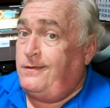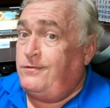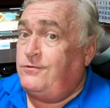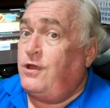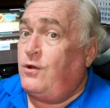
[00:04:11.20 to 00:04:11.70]

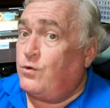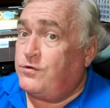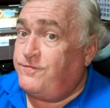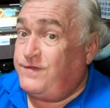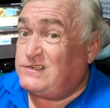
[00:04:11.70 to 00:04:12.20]
They're not
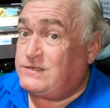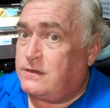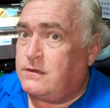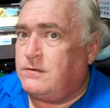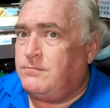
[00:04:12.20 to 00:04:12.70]
worth
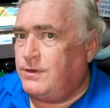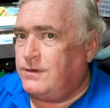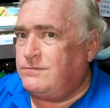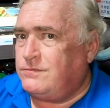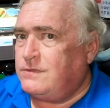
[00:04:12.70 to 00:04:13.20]
fixing, but
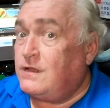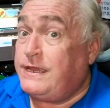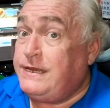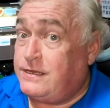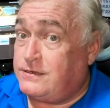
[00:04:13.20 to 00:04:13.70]

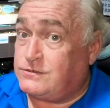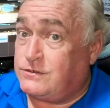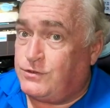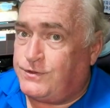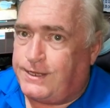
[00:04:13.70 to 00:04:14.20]
cleaning is a
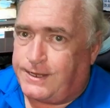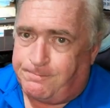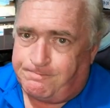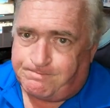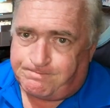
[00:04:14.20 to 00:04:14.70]
good thing.
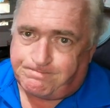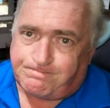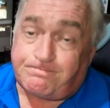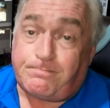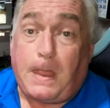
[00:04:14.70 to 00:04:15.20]

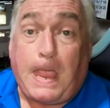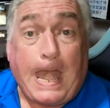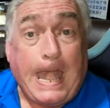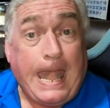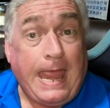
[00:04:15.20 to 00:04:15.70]

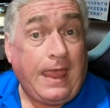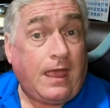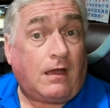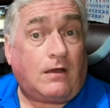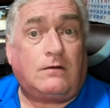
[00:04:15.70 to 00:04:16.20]

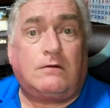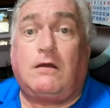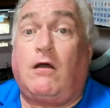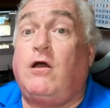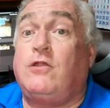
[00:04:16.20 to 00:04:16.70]
Now,
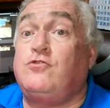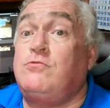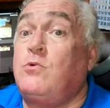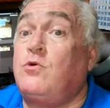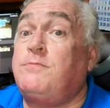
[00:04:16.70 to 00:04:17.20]
on to
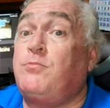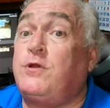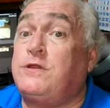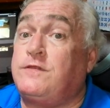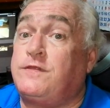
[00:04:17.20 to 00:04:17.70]
more
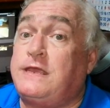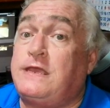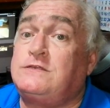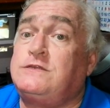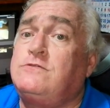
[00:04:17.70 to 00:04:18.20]
important
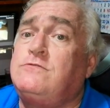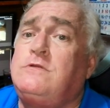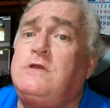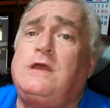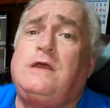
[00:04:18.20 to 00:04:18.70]
things that are
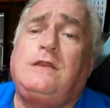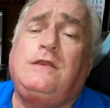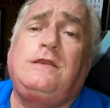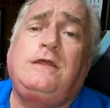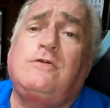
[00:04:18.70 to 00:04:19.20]

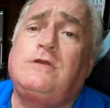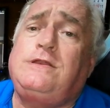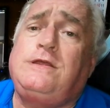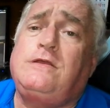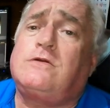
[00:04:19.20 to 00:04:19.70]
near and
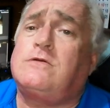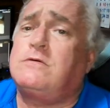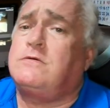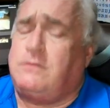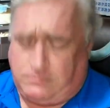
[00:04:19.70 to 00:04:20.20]
dear
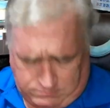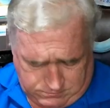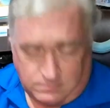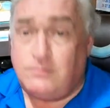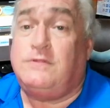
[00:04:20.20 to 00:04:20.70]

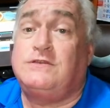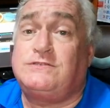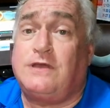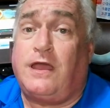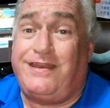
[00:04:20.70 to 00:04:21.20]
this
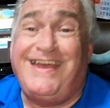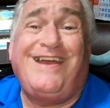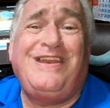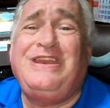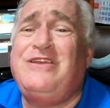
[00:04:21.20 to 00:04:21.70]
side,
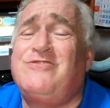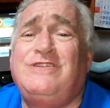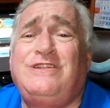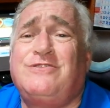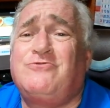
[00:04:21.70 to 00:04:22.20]
near
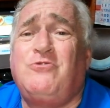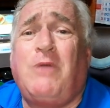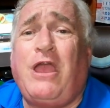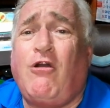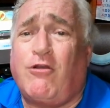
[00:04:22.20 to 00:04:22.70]
and dear to
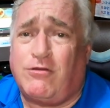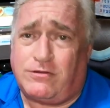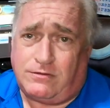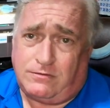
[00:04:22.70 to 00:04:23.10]
my heart.